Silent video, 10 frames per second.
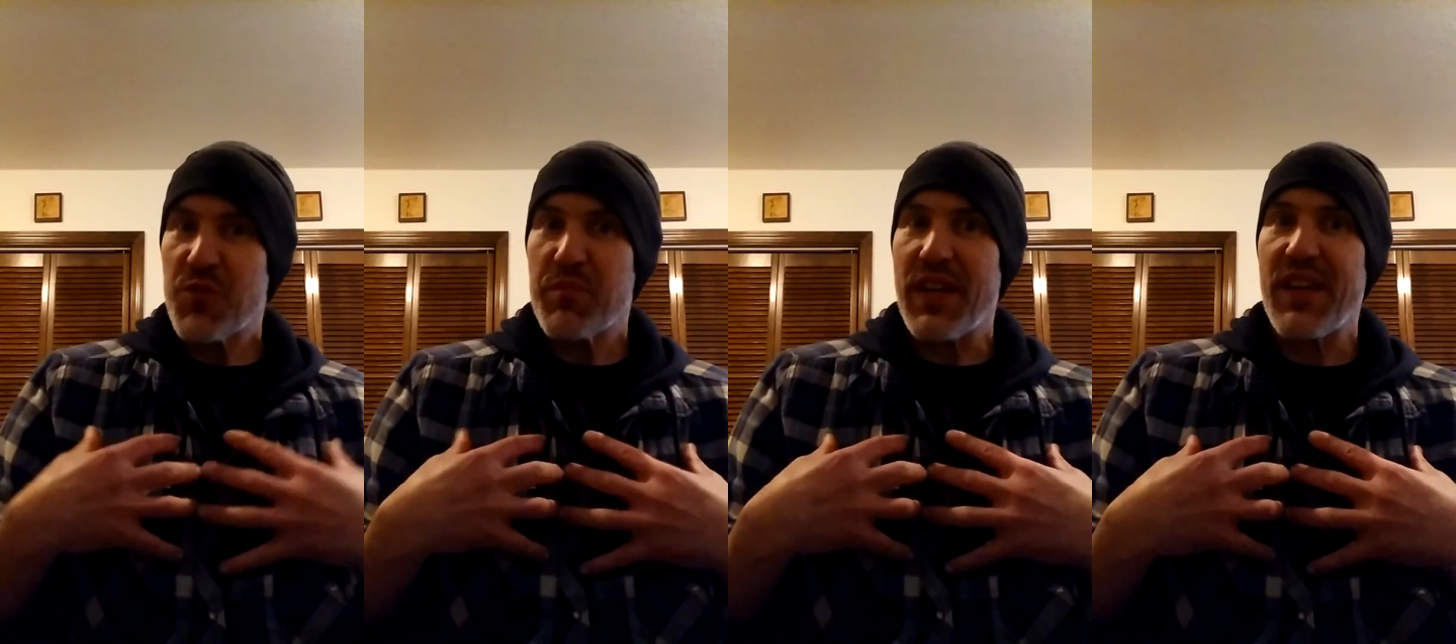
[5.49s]

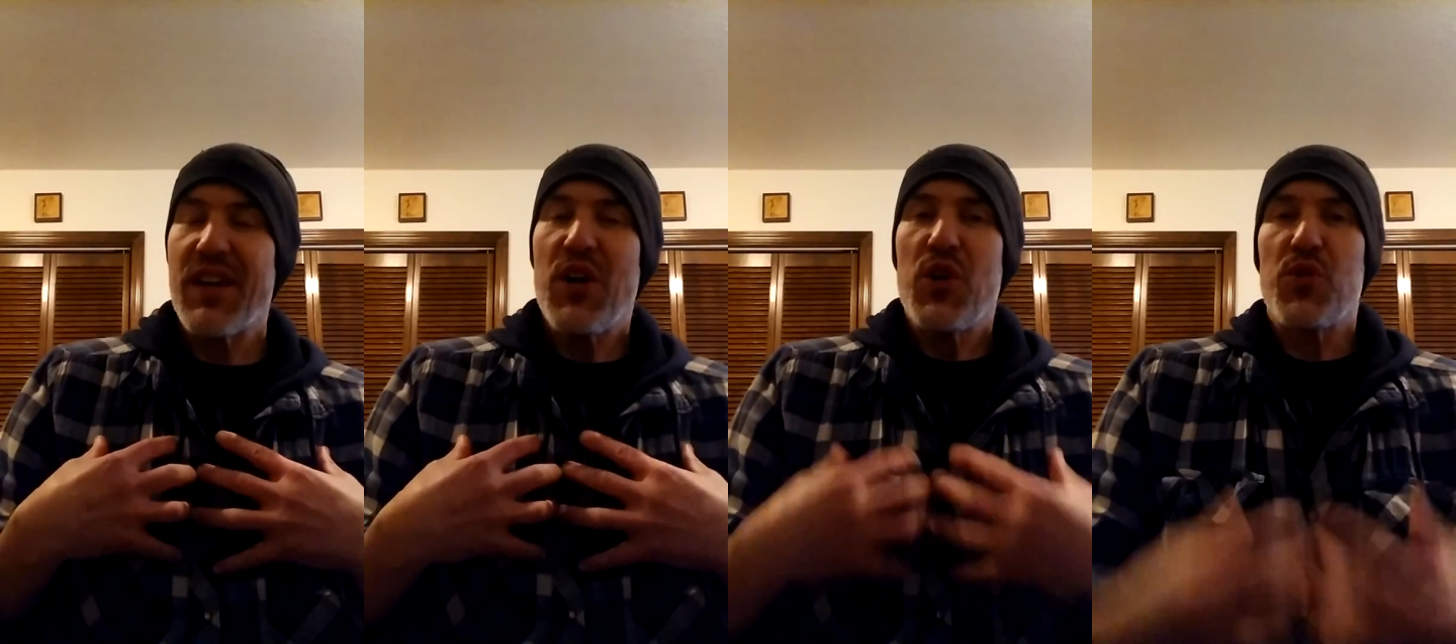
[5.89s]
just
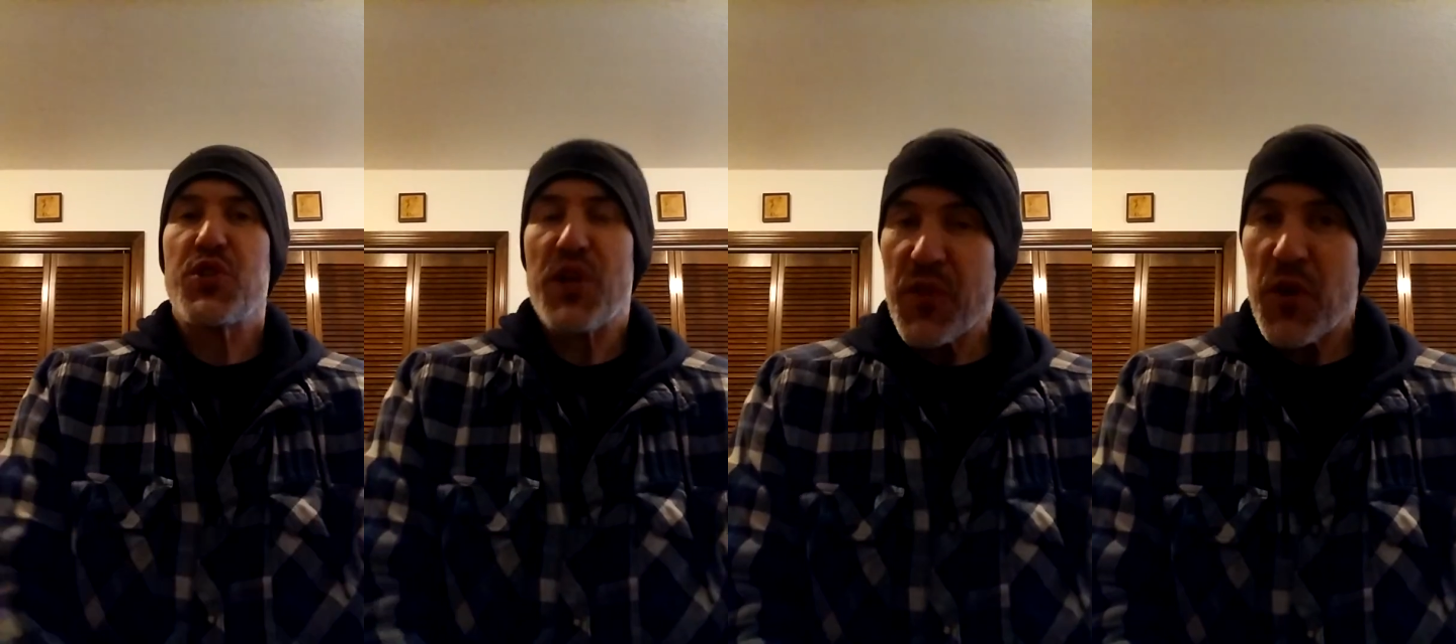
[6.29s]
me who
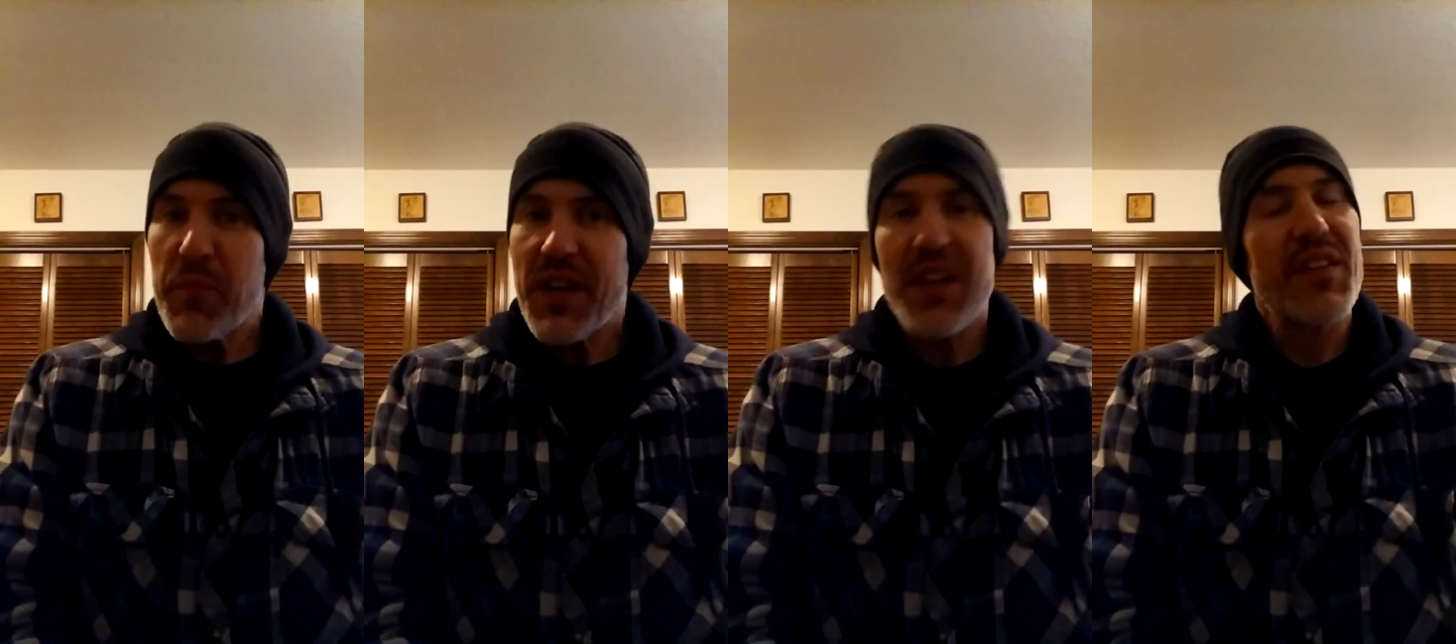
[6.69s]
share the
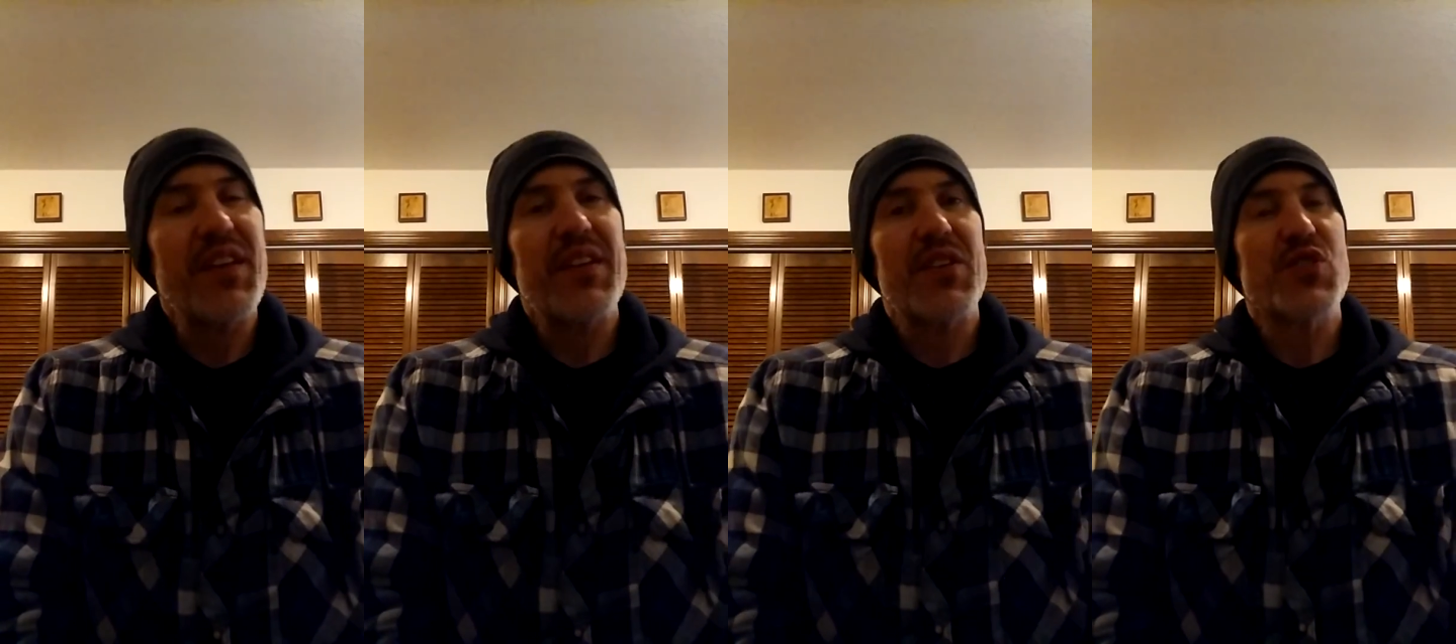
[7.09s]
opinion
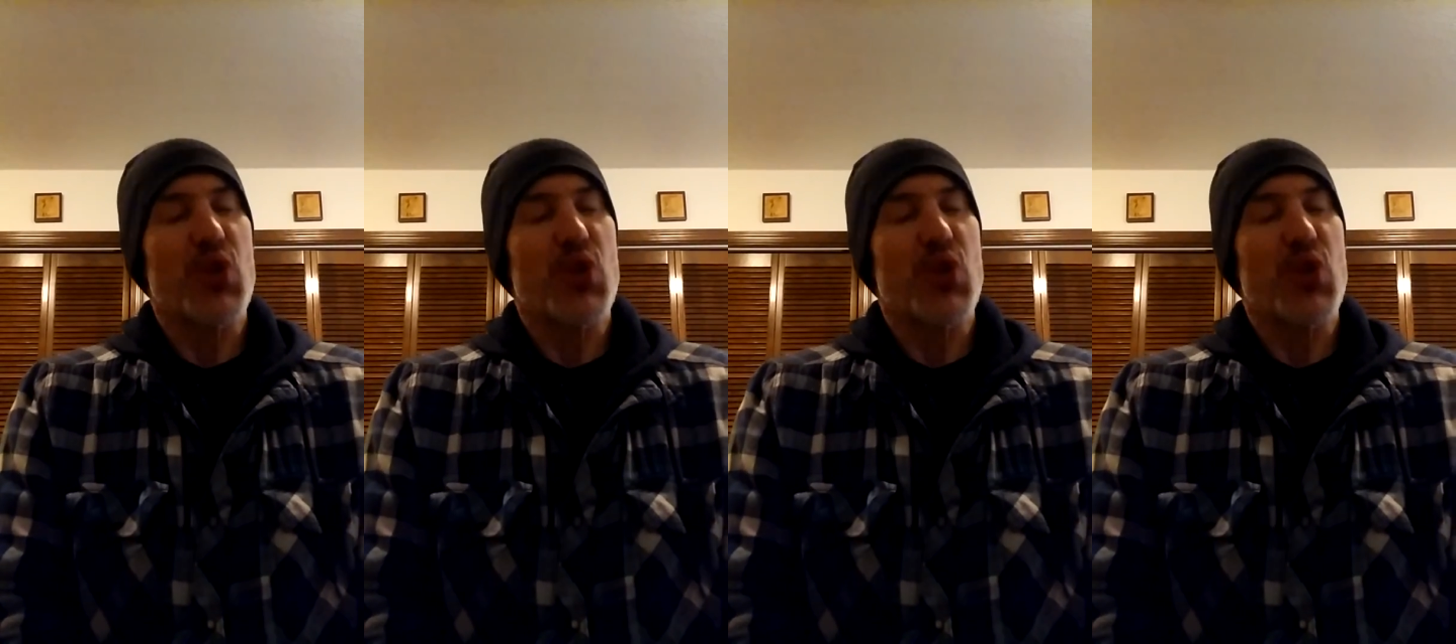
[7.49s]
that this